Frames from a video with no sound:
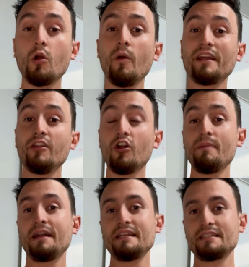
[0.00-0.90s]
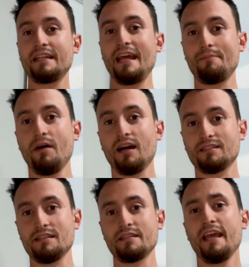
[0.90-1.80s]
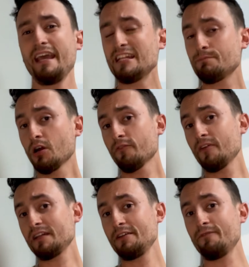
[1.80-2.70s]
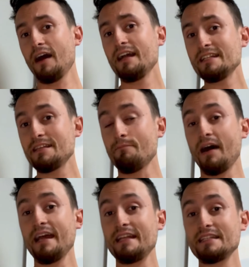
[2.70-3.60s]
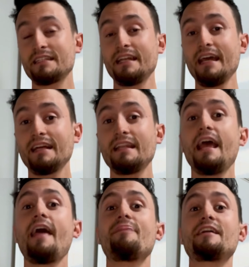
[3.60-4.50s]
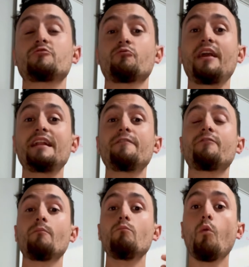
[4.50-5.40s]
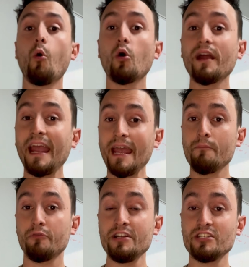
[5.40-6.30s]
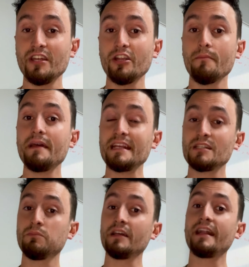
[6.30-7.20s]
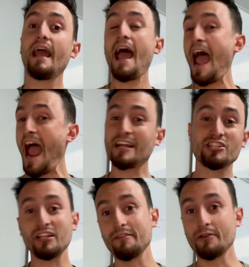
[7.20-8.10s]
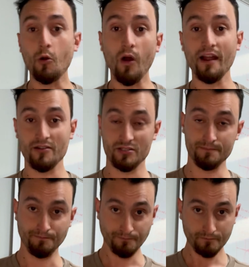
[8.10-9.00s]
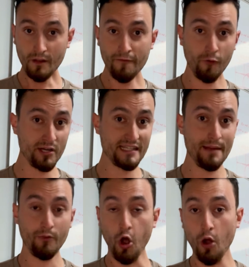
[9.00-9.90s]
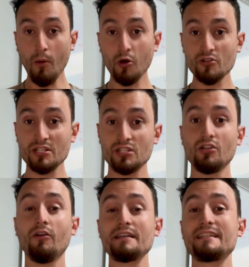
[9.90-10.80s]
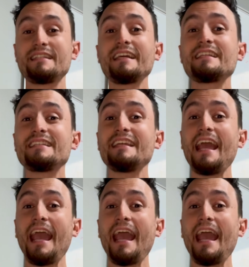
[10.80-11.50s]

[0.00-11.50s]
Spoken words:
quick note about disconnect boxes. It's perfectly fine to buy a disconnect that's rated for more amperage than your mini split actually requires. For example, homeowners install a 60